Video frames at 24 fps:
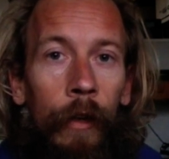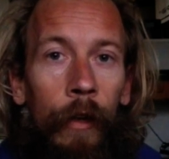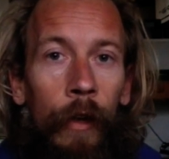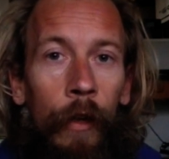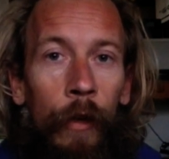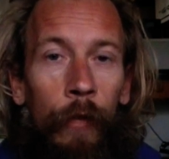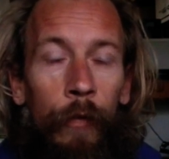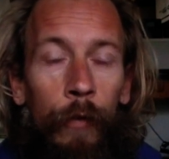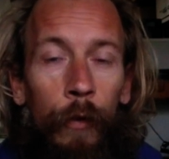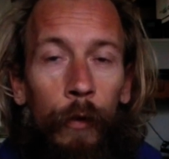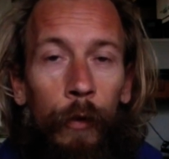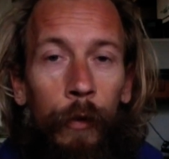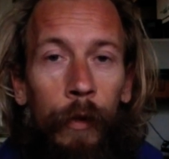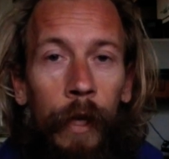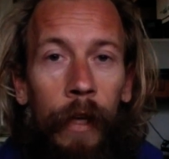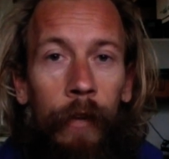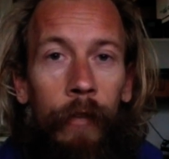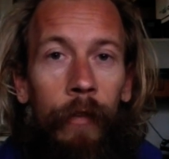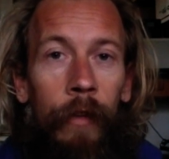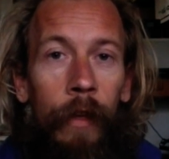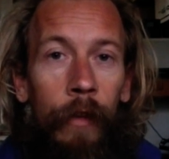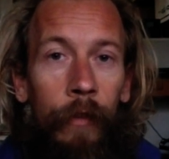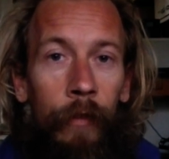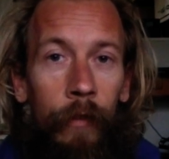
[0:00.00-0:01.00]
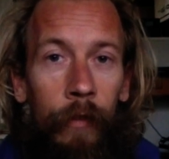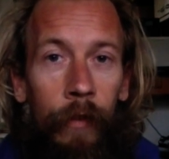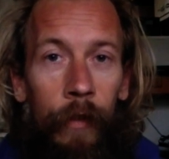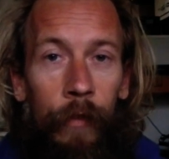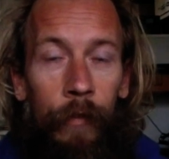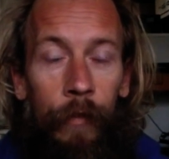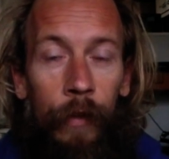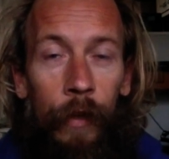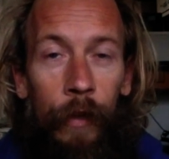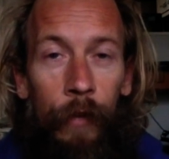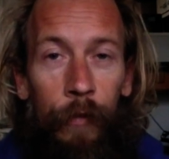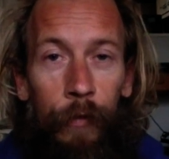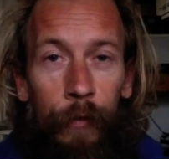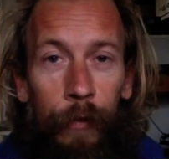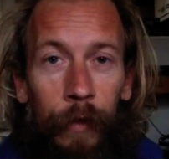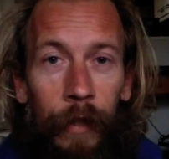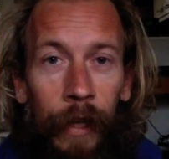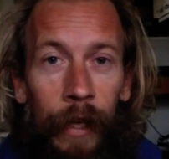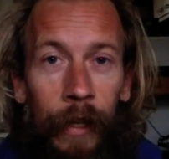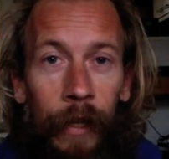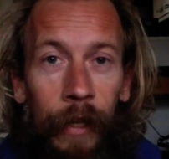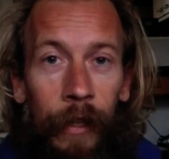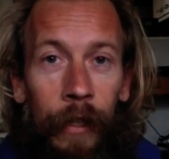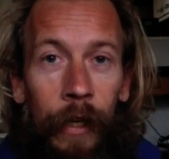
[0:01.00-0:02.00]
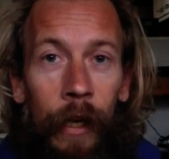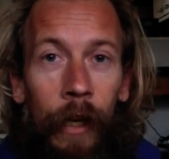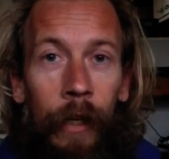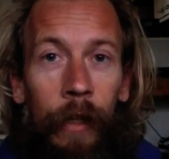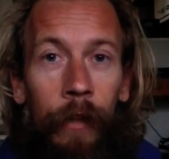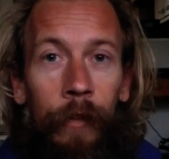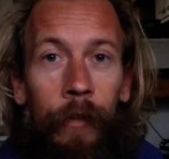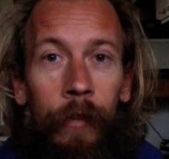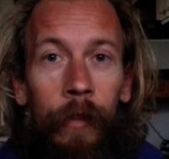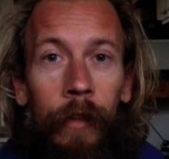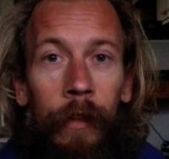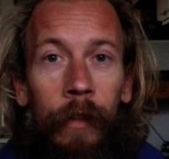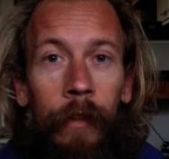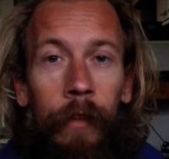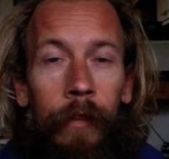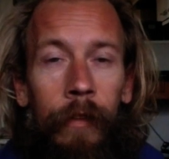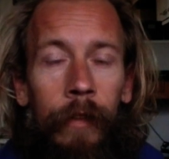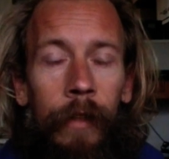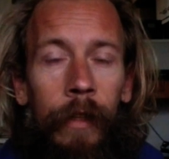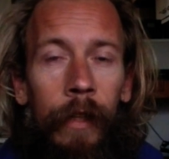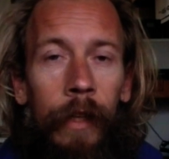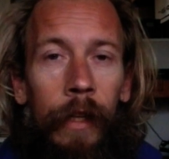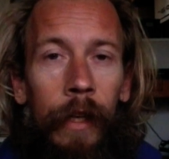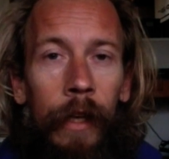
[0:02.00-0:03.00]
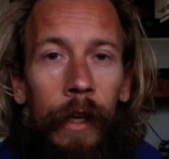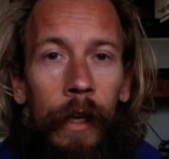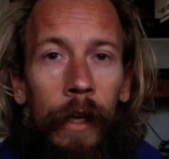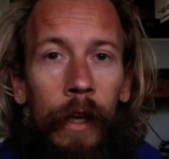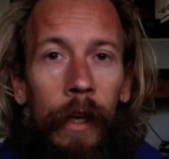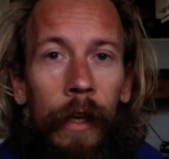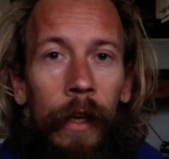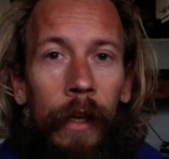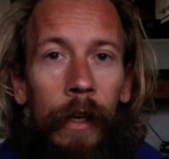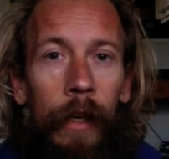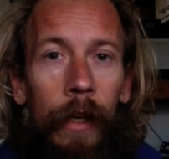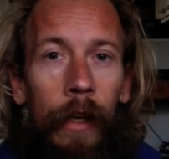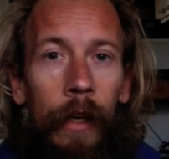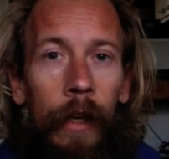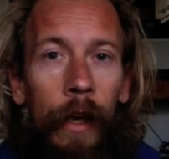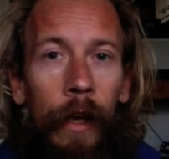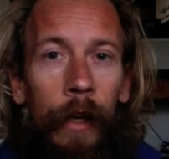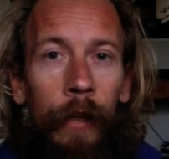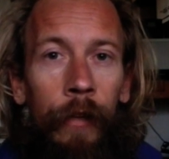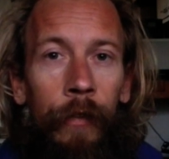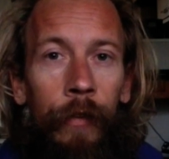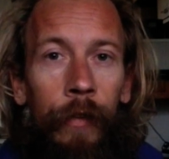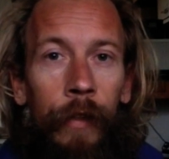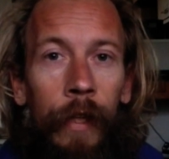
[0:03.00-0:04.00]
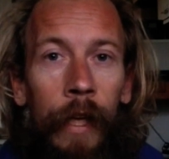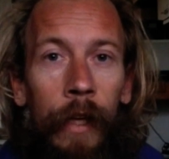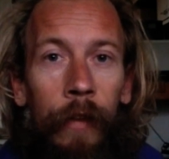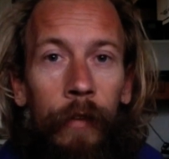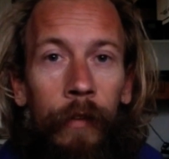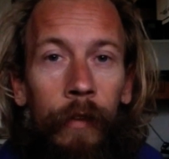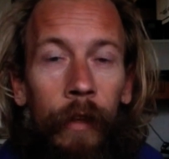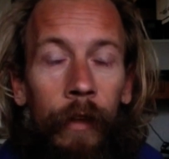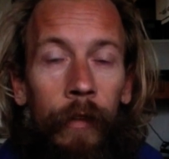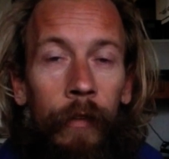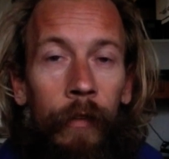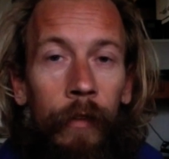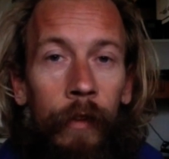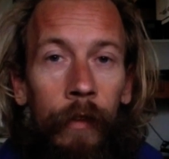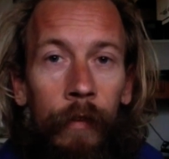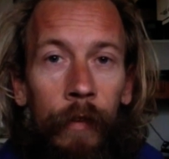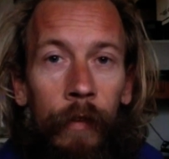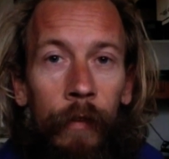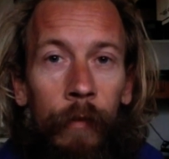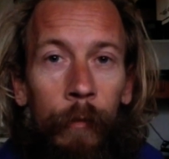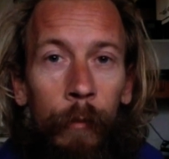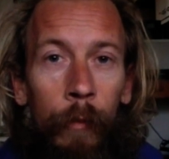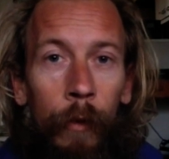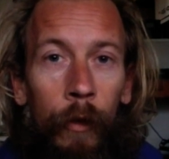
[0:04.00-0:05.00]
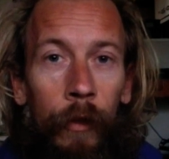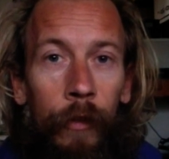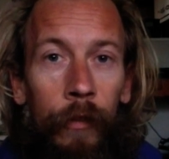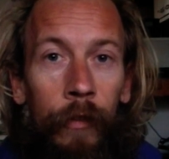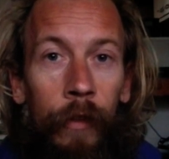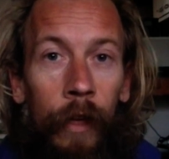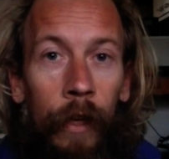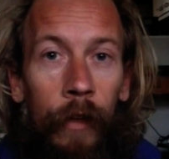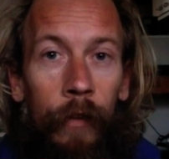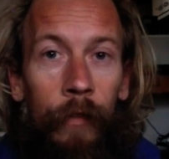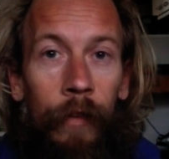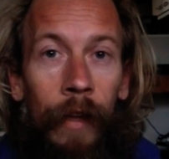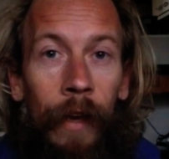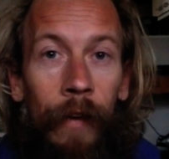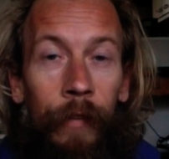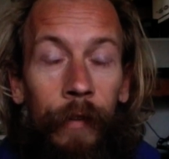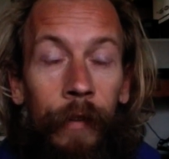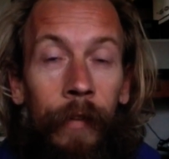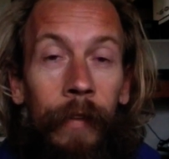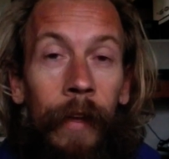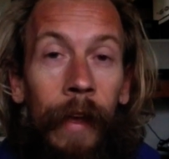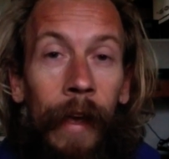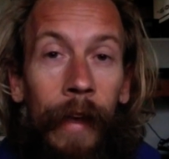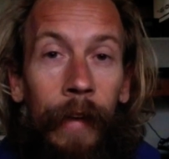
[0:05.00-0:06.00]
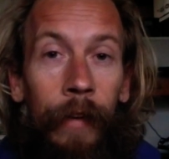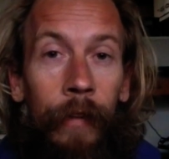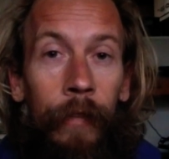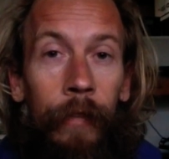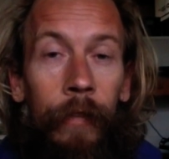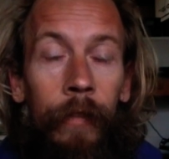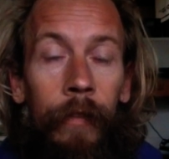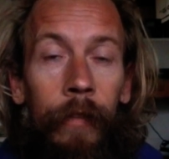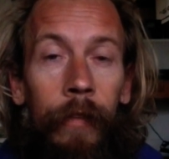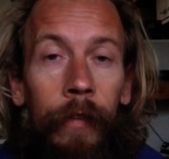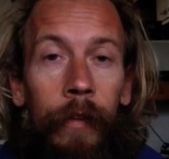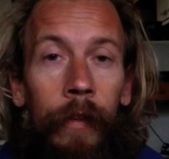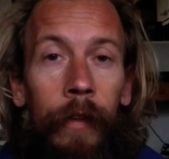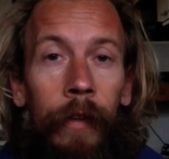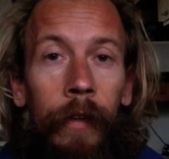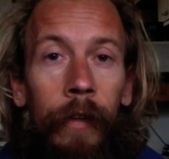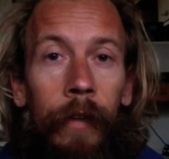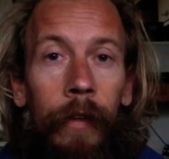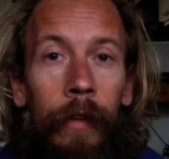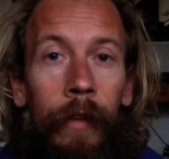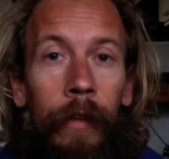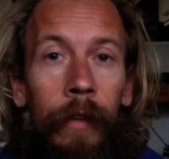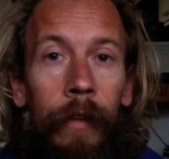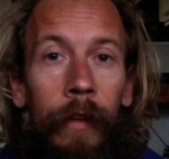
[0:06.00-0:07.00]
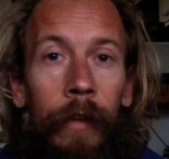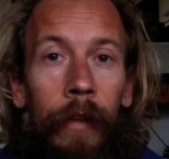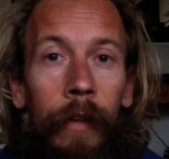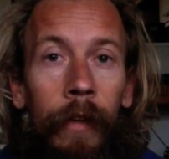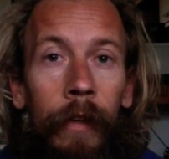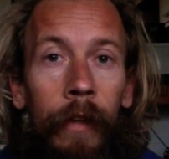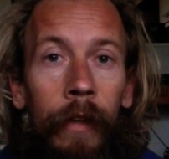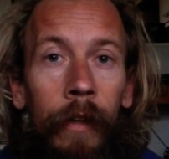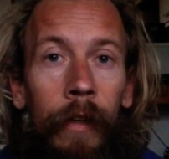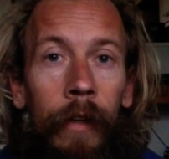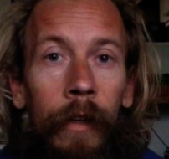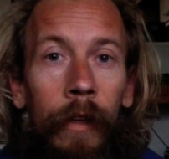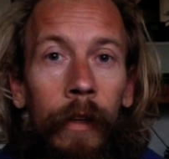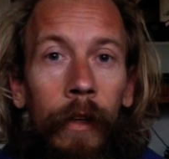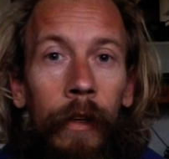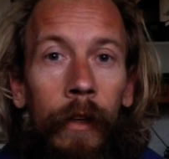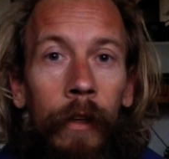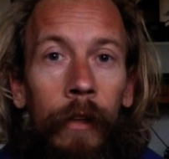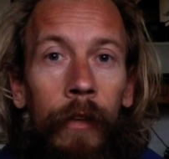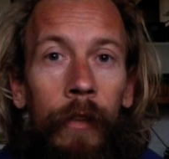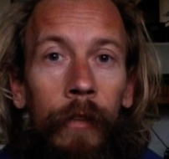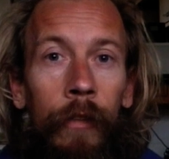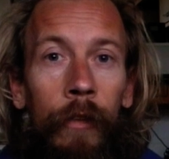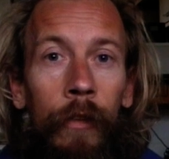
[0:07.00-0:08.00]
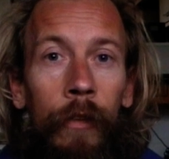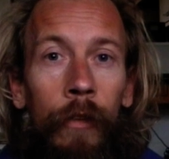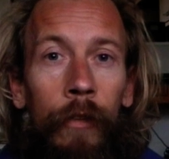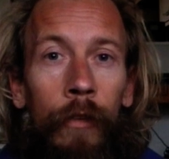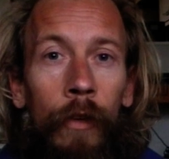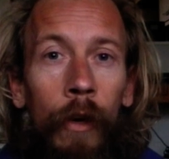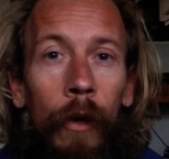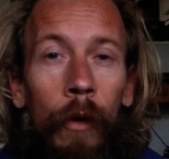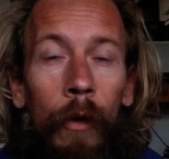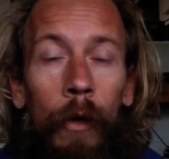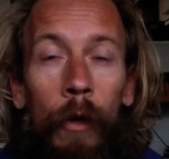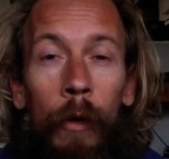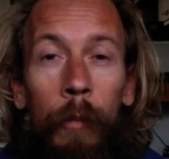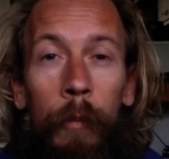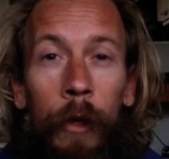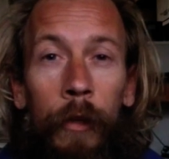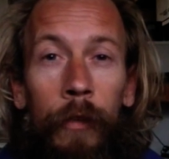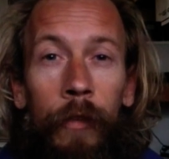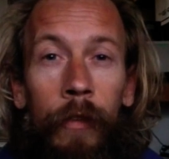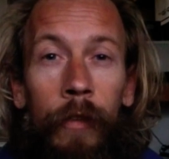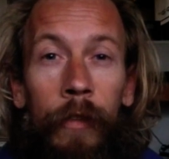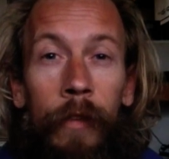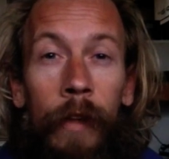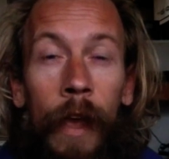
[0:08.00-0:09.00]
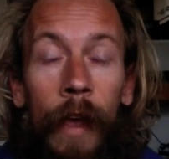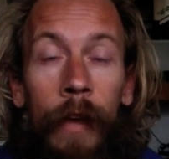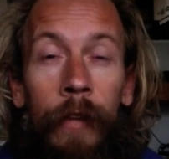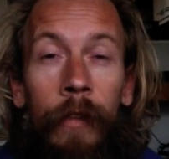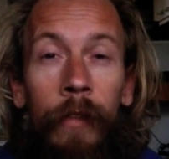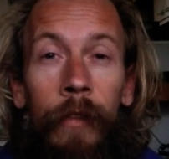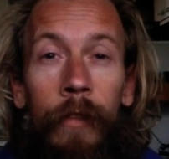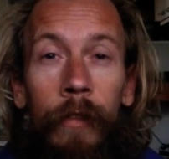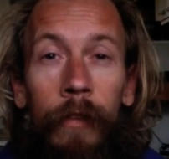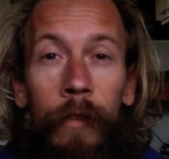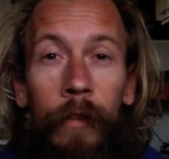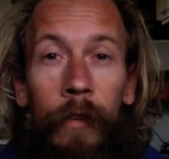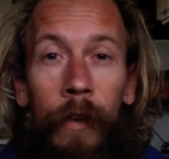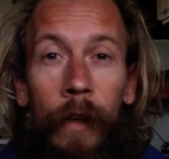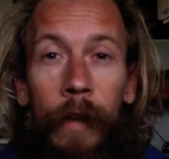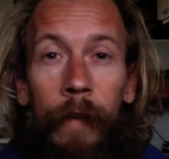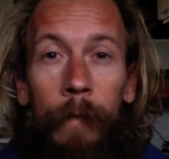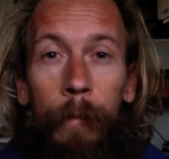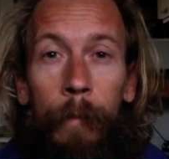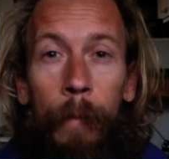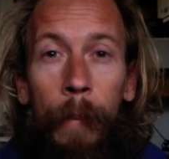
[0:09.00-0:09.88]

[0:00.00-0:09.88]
If you get sensitive enough, you get a colour tint. And if you get sensitive even more, it starts to have a taste. So your soul almost tastes it.